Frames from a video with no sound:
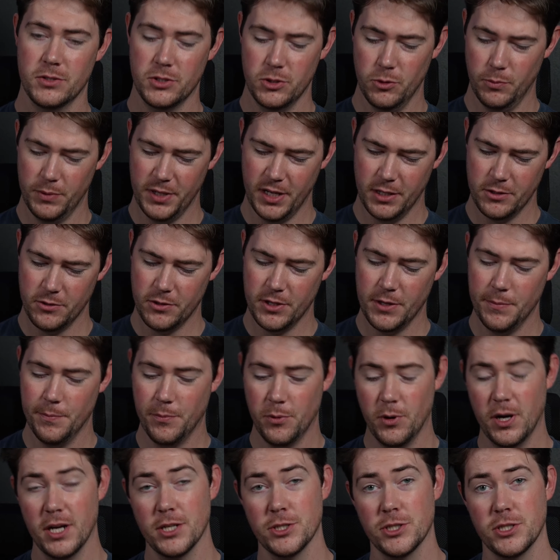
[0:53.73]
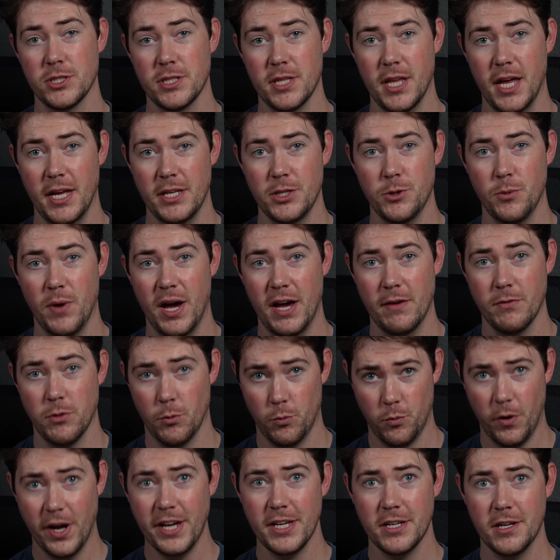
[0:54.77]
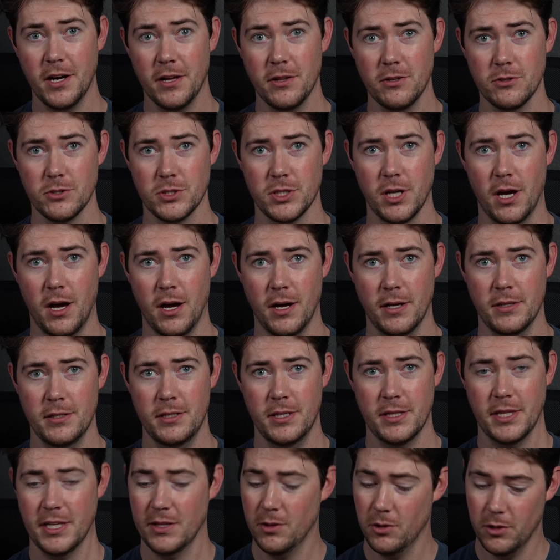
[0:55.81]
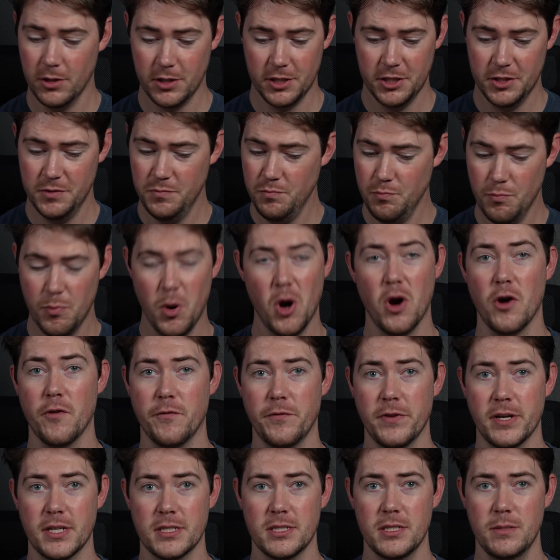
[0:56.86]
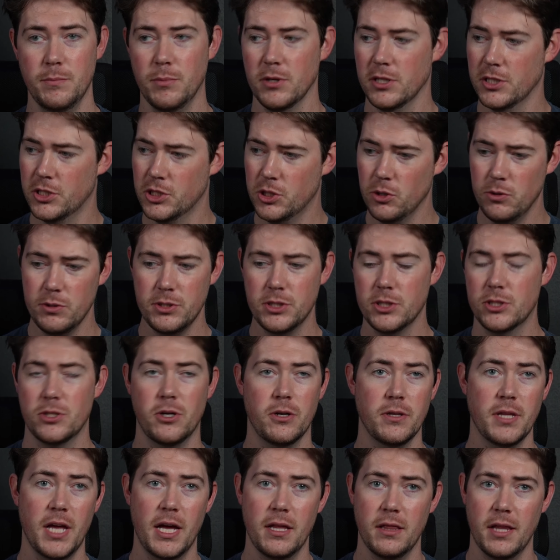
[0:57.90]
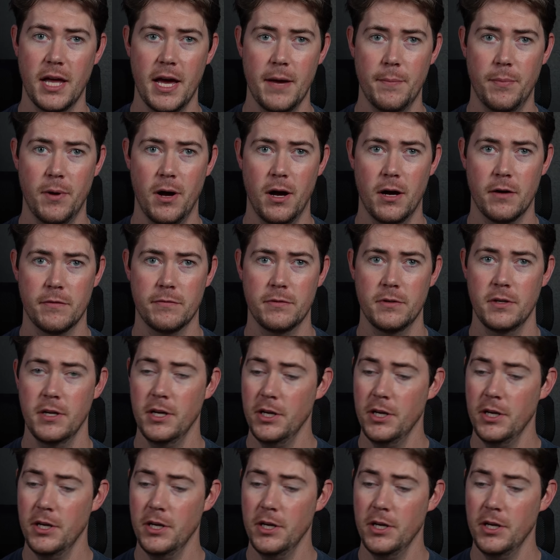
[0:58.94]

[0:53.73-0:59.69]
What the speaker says: you'll be under the impression that you have the right colors on and they look perfect. But as soon as you turn that lamp off,